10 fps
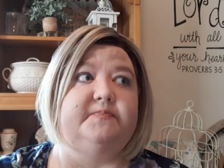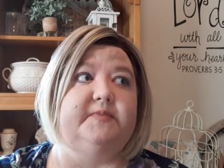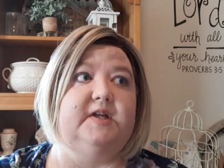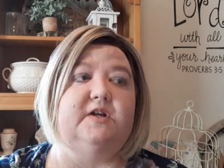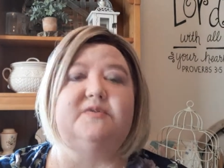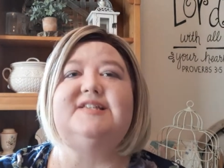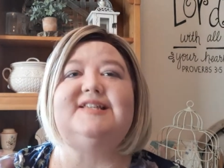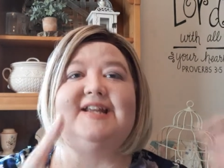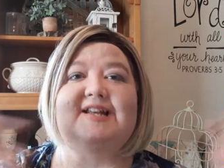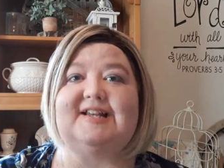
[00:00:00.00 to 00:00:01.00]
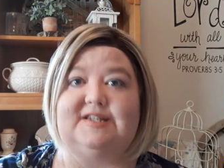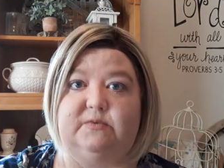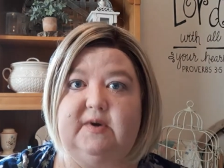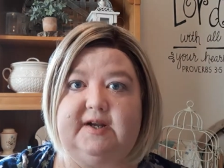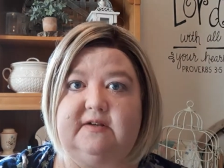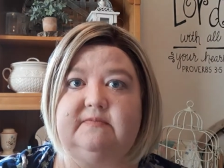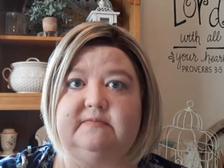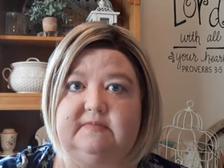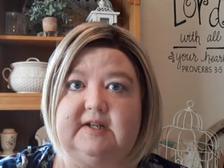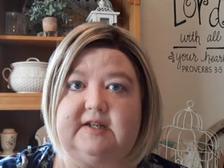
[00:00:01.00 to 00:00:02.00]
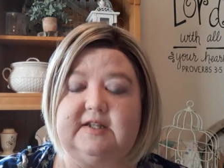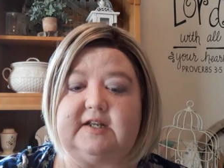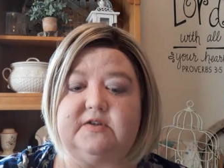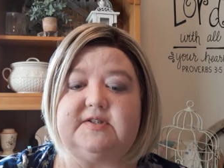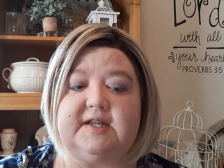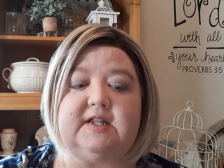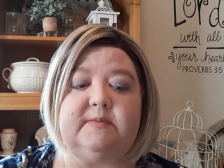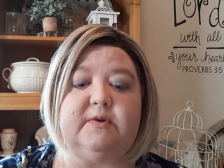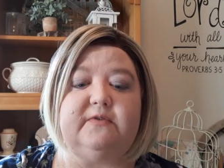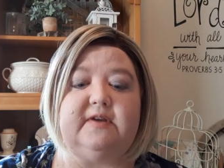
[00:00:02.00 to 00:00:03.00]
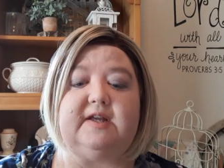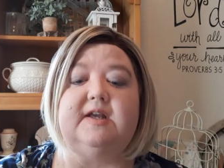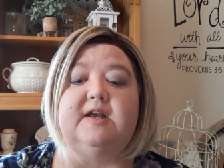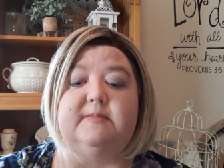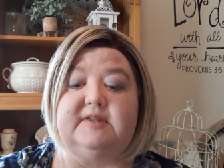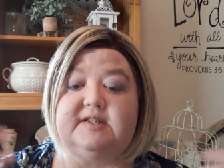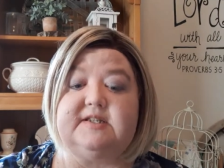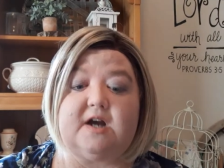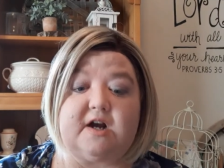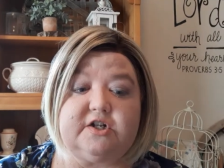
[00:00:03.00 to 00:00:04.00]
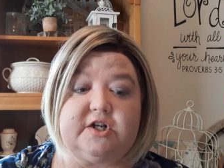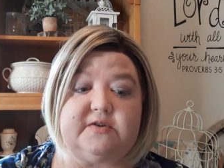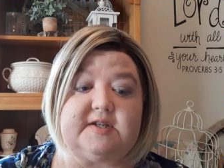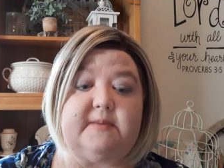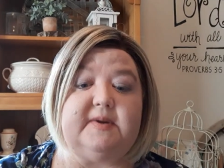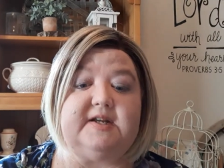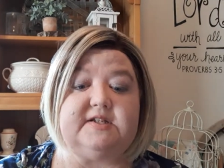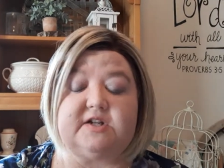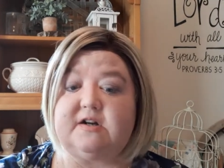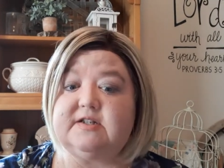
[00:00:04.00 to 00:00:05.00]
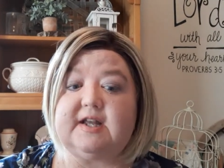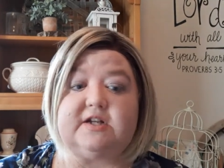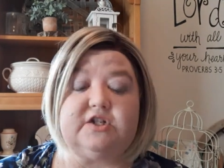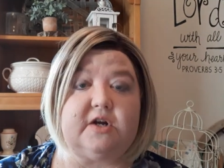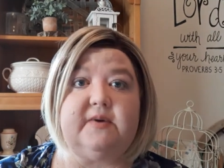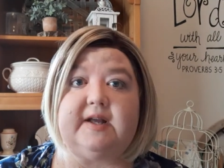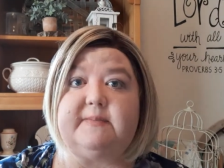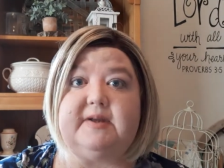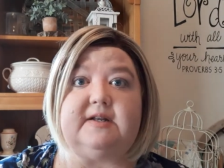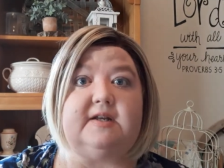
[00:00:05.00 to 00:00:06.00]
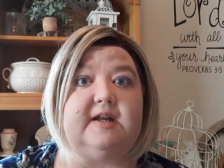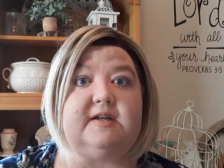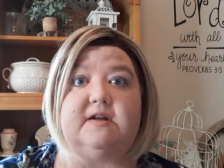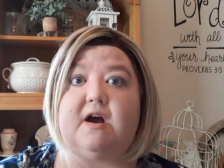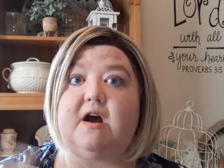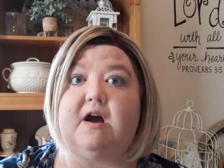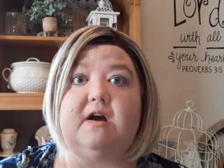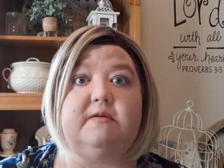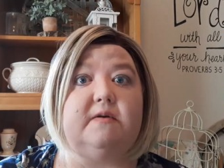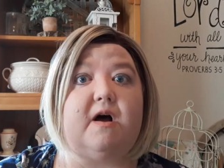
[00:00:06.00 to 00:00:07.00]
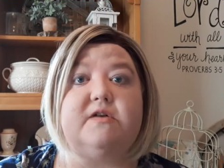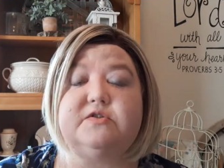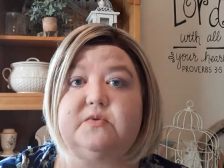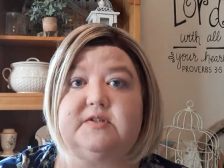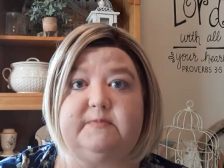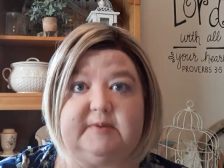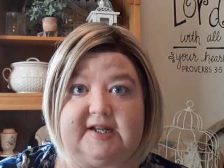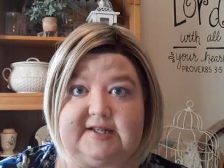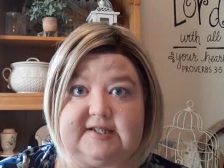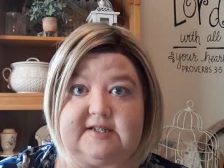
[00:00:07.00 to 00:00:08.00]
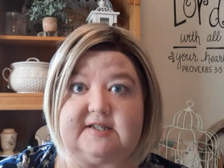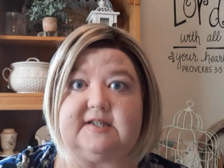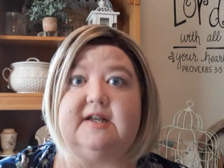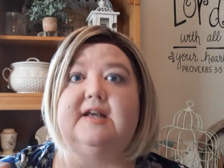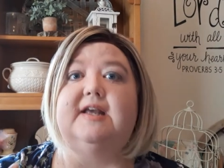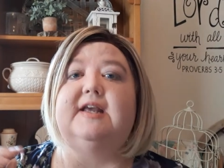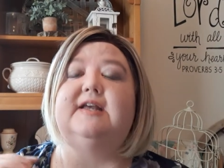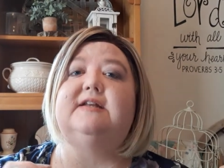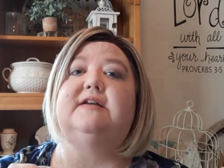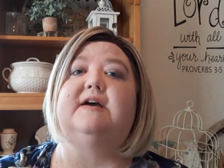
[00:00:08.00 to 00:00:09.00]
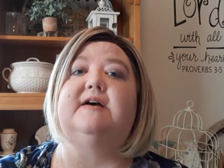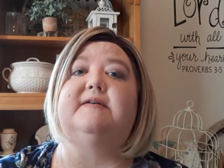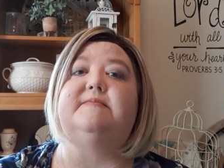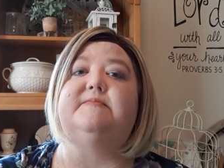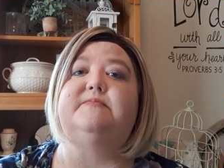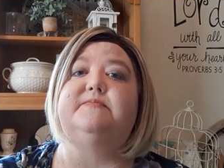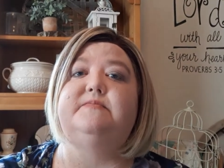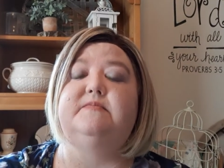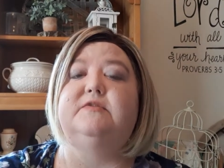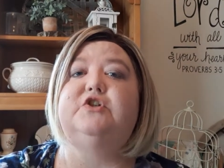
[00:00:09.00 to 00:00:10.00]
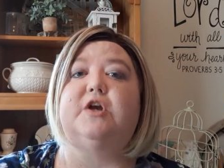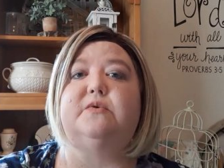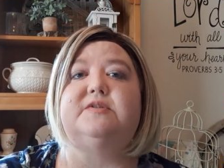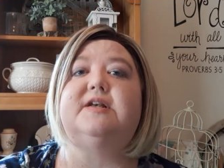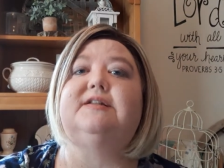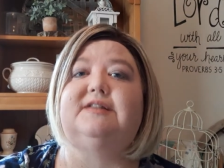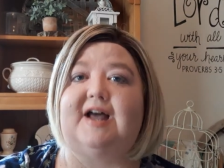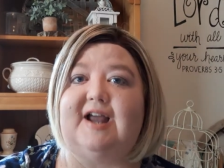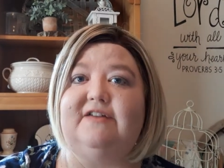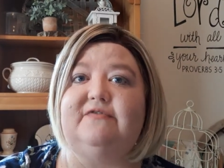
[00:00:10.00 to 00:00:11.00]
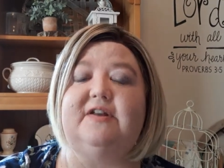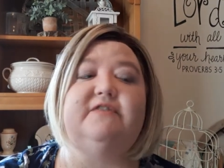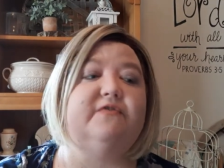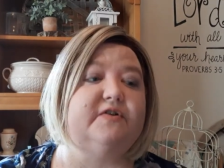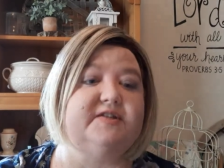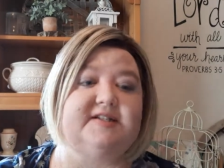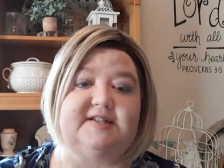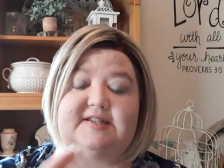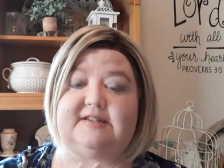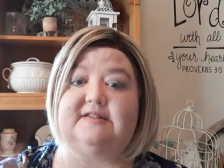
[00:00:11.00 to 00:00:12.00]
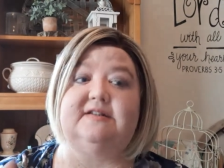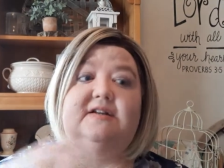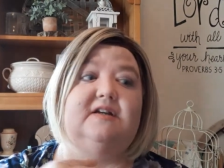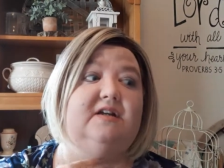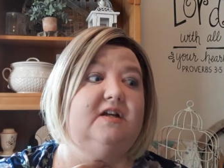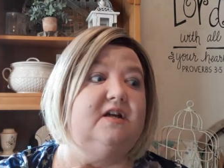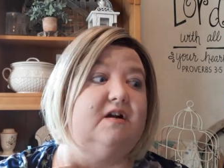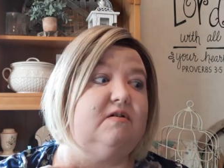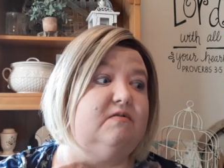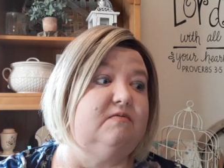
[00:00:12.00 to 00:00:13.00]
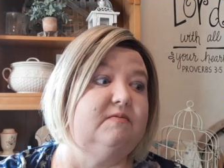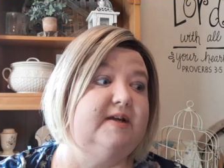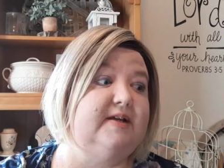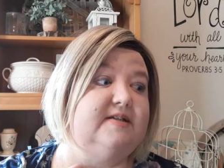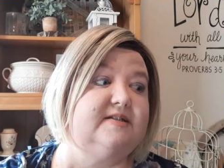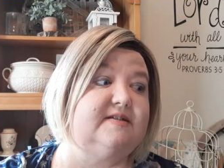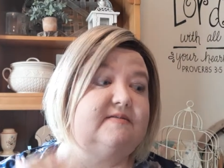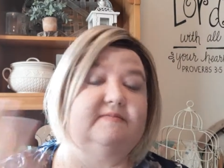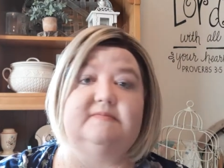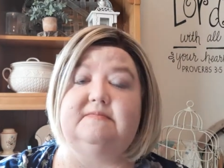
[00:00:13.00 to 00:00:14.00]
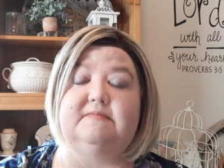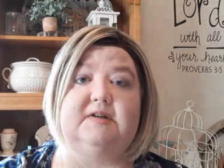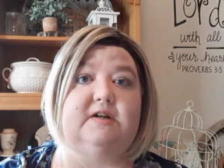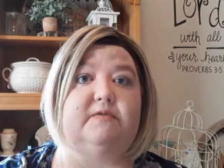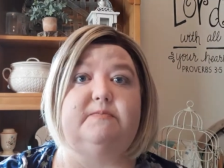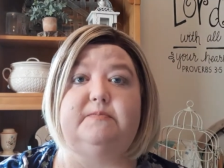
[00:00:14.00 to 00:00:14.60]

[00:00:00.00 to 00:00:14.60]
you know, scene, as it will, that, that you see in the movie. But this dog shows up and he starts like showing up in, in all sorts of places in um, Joe's life. And at first, it's, you know, he's, you know,